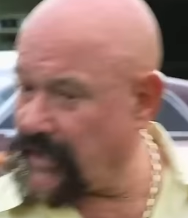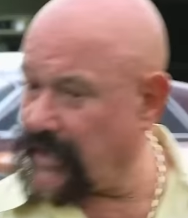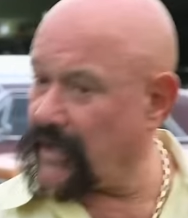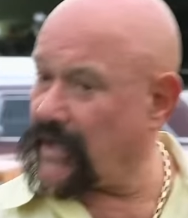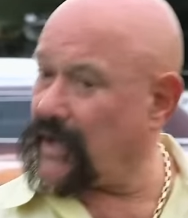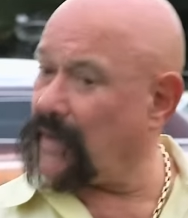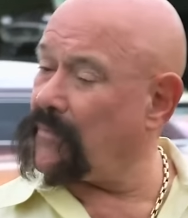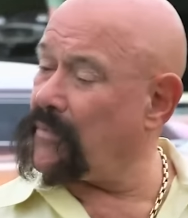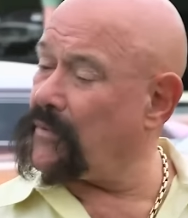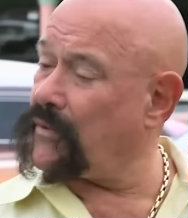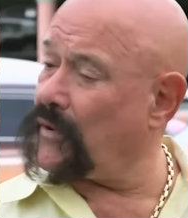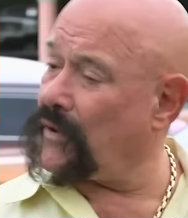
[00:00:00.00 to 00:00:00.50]
Yeah, a
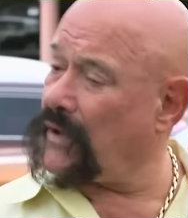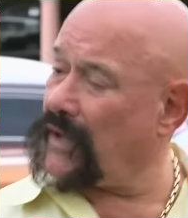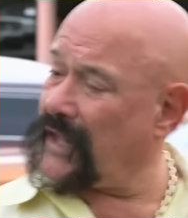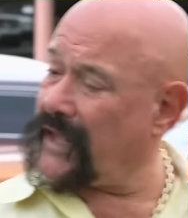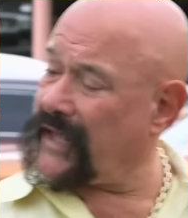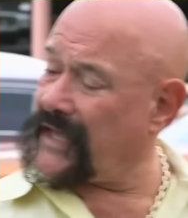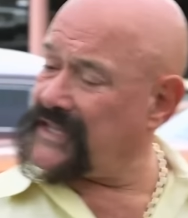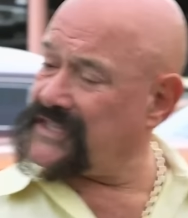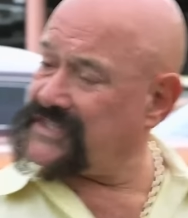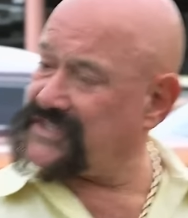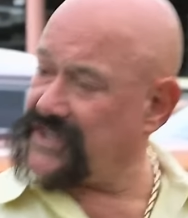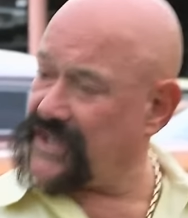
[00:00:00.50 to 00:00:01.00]
couple of the
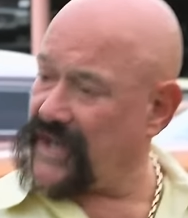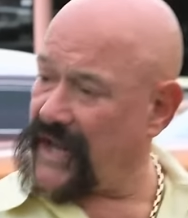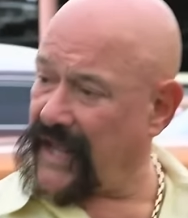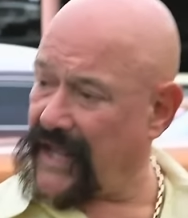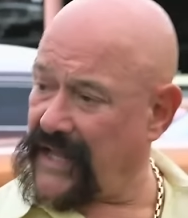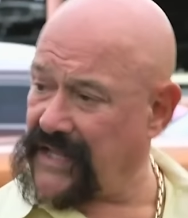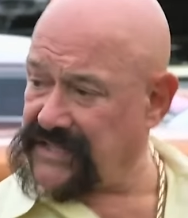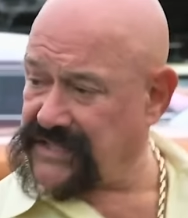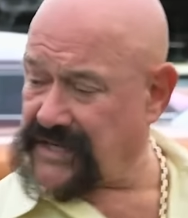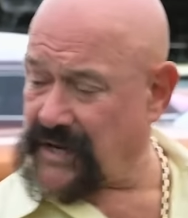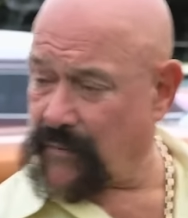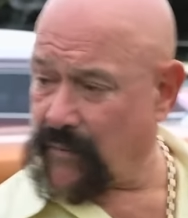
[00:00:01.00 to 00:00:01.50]
Lincoln
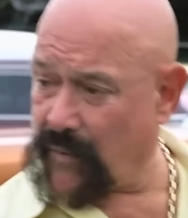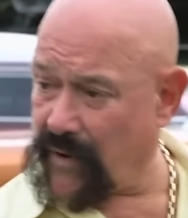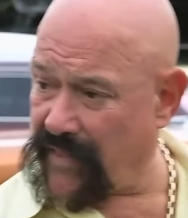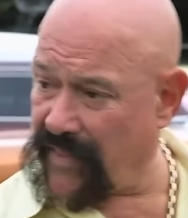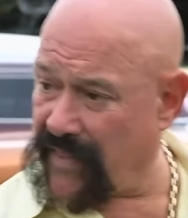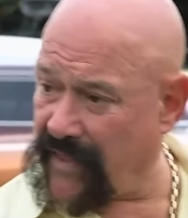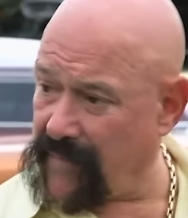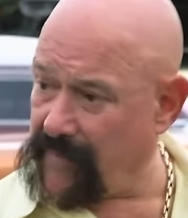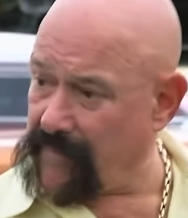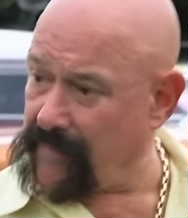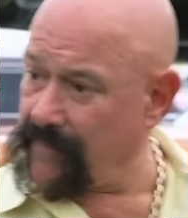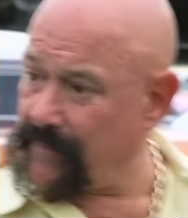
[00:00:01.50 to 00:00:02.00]
sedans, get rid
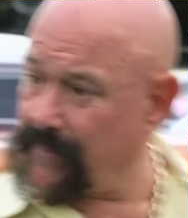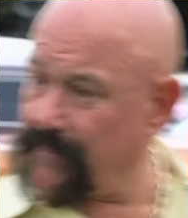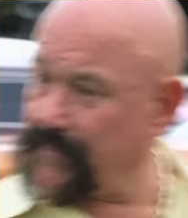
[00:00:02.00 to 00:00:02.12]
of them.